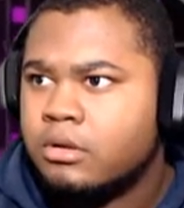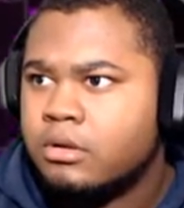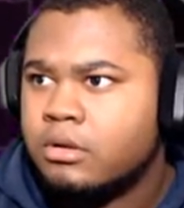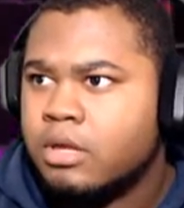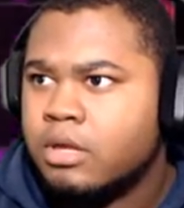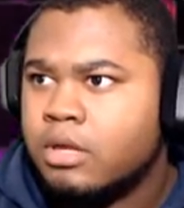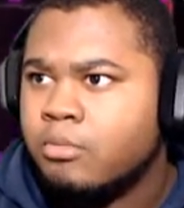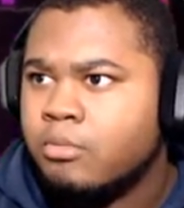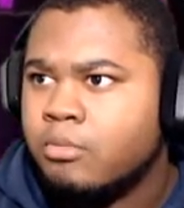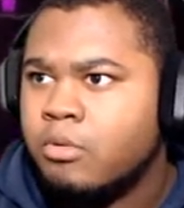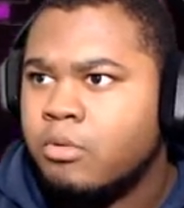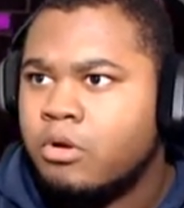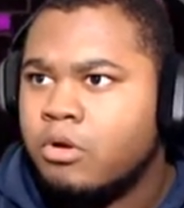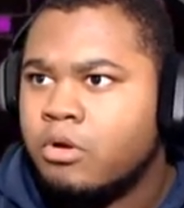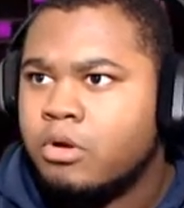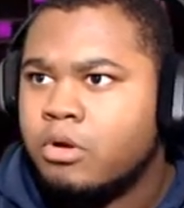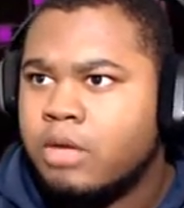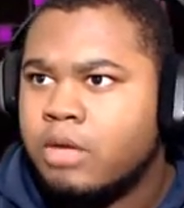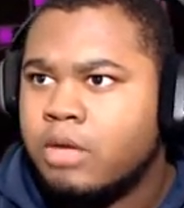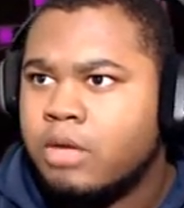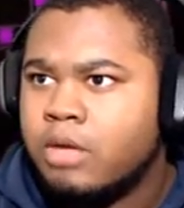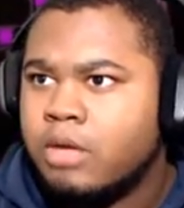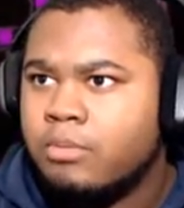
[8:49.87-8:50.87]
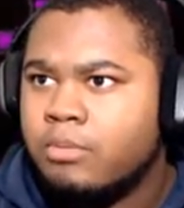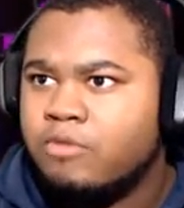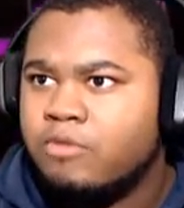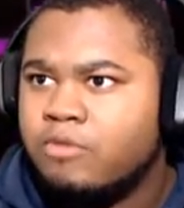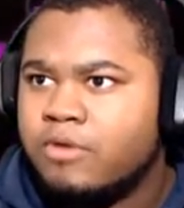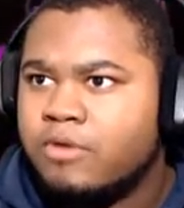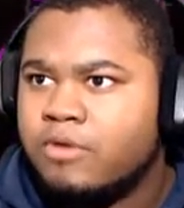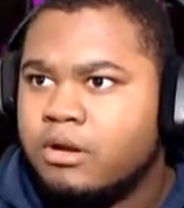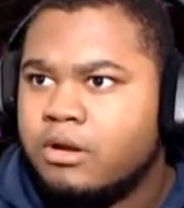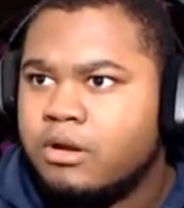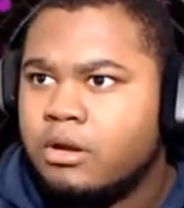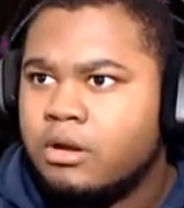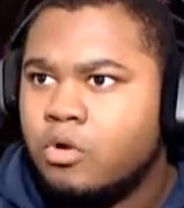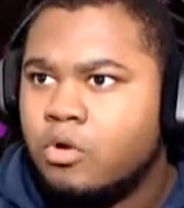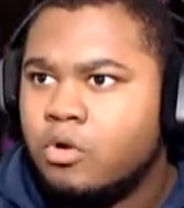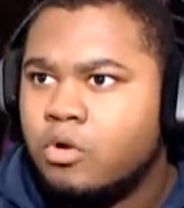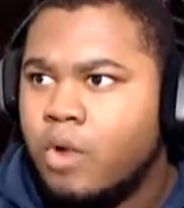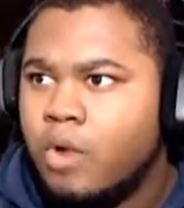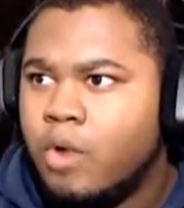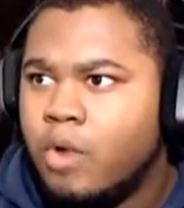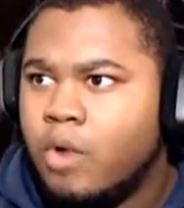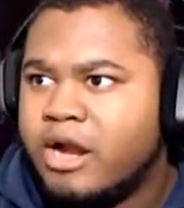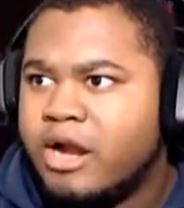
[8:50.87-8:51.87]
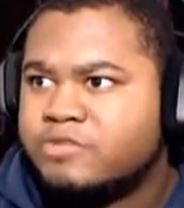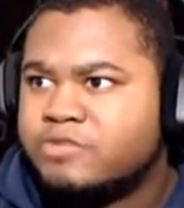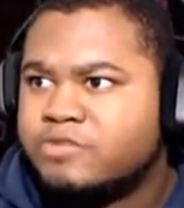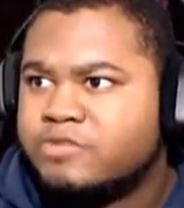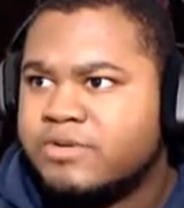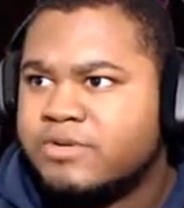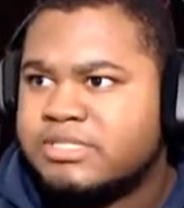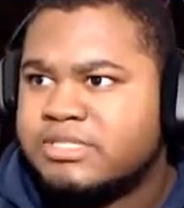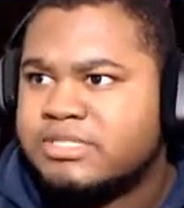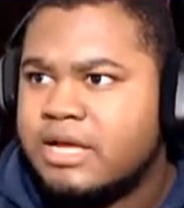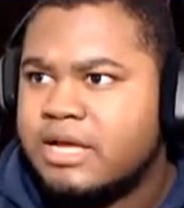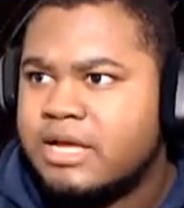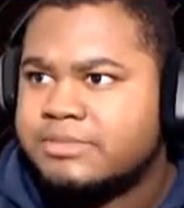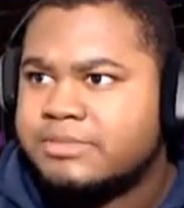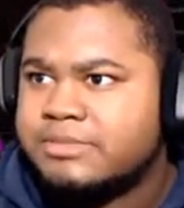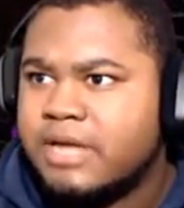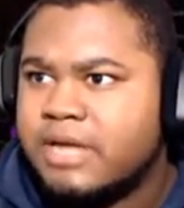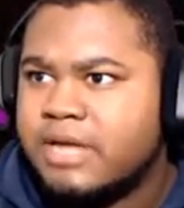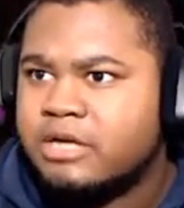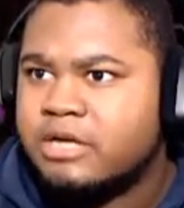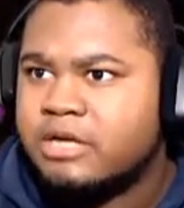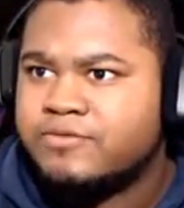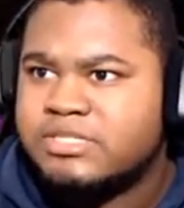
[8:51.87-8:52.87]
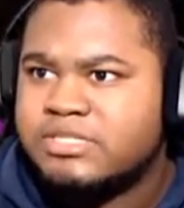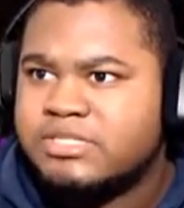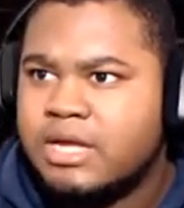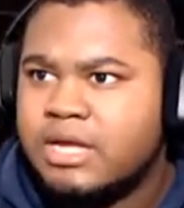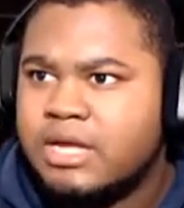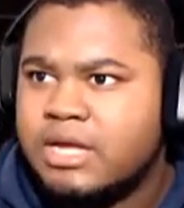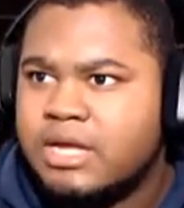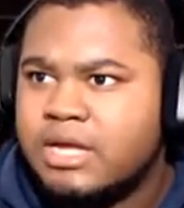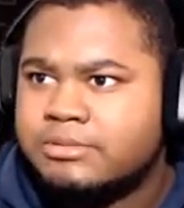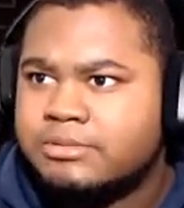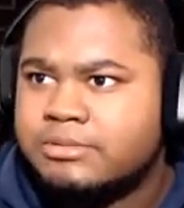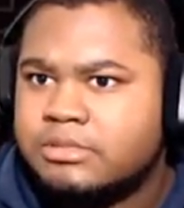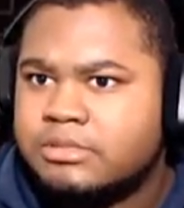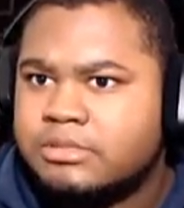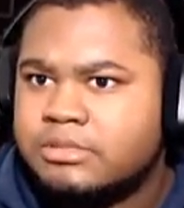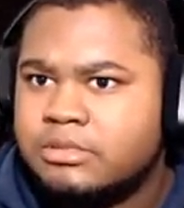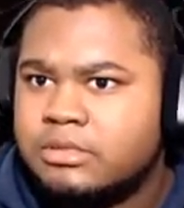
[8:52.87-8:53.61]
Keep it, keep it moving. Ooh, I hear his footsteps. I hear his footsteps.